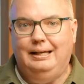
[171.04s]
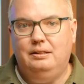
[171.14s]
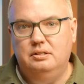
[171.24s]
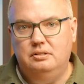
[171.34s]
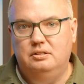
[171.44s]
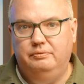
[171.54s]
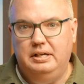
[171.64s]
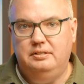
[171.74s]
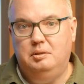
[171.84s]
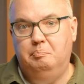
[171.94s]
get this
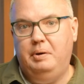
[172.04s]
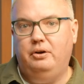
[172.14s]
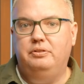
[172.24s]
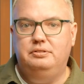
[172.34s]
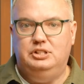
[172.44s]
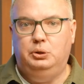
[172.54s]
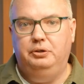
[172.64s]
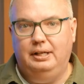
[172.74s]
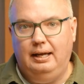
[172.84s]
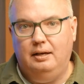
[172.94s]
device, the better this is
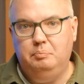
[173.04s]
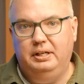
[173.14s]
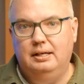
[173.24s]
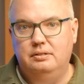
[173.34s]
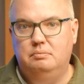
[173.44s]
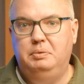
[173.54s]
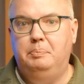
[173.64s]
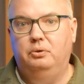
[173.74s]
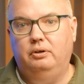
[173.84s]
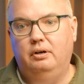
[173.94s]
going to get because
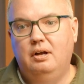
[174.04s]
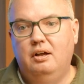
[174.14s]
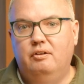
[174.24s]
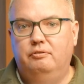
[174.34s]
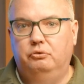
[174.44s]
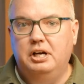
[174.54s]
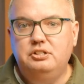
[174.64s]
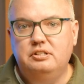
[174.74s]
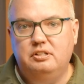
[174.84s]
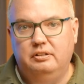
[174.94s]
people are
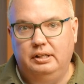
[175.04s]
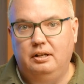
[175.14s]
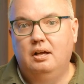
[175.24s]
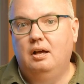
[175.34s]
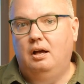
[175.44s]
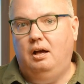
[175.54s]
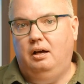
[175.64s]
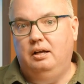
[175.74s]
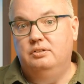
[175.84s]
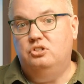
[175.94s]
voraciously
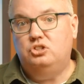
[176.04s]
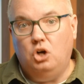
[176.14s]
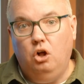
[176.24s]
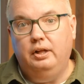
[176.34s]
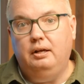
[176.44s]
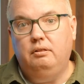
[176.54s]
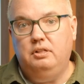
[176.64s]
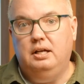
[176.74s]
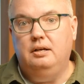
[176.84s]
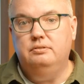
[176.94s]
uh, installing
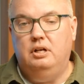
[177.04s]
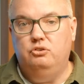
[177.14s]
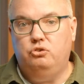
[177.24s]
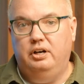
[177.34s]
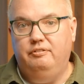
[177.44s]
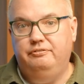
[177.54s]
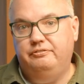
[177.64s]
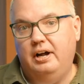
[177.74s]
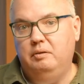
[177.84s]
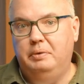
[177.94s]
things and trying to
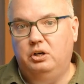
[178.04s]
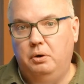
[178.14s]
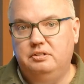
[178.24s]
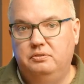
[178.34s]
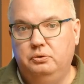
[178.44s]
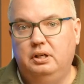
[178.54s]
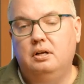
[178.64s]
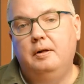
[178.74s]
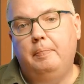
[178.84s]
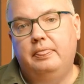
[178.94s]
find better ways of doing it.
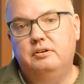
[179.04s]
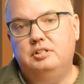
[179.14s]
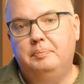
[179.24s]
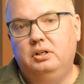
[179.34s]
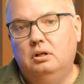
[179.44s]
There's something